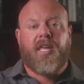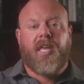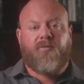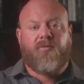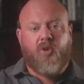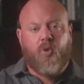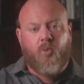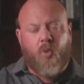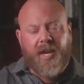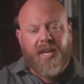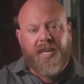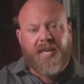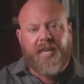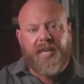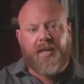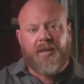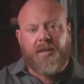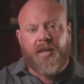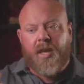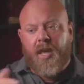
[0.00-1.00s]
if you want to
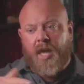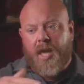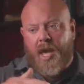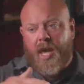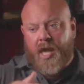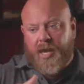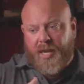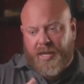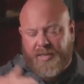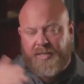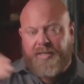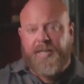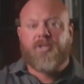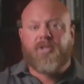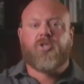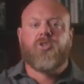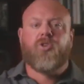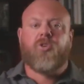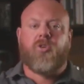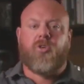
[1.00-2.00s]
get an
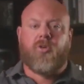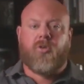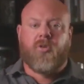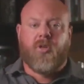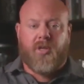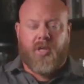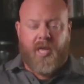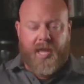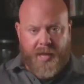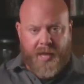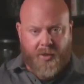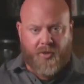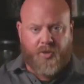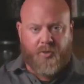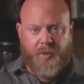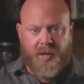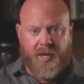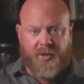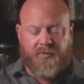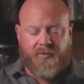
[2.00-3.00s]
additional health
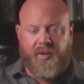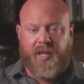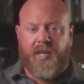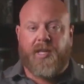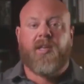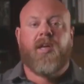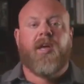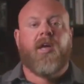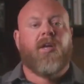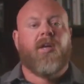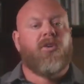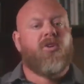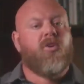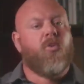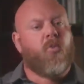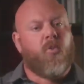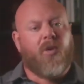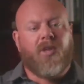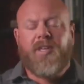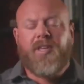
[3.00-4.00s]
benefit, you
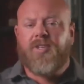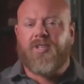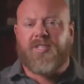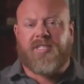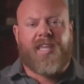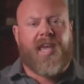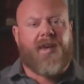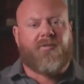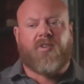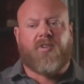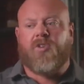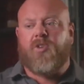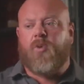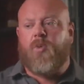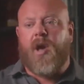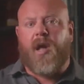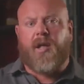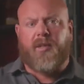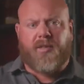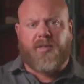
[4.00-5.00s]
really just have to do
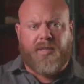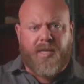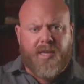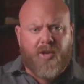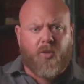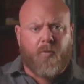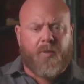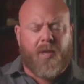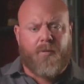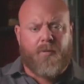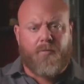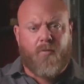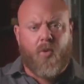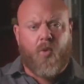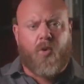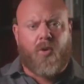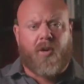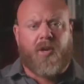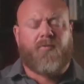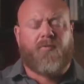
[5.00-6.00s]
a little bit
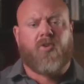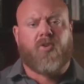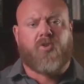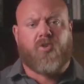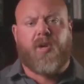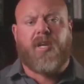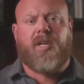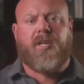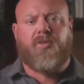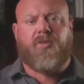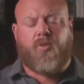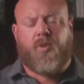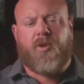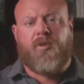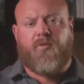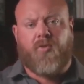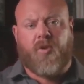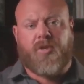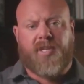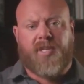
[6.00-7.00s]
more if you're training 3 or
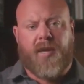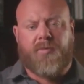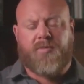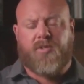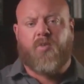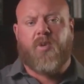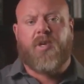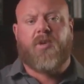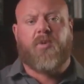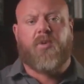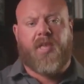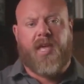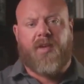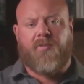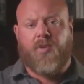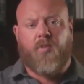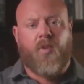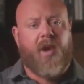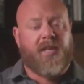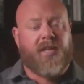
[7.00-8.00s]
4 times a week with
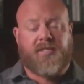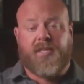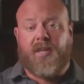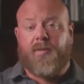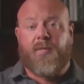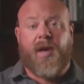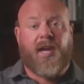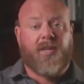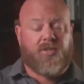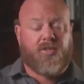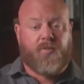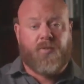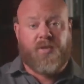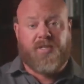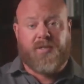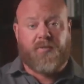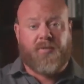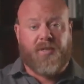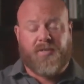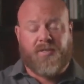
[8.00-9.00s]
heavy weights. And it might just be
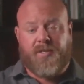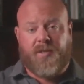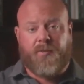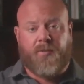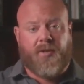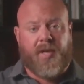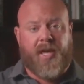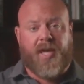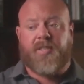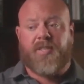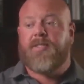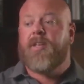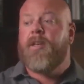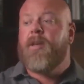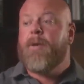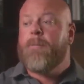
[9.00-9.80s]
something simple as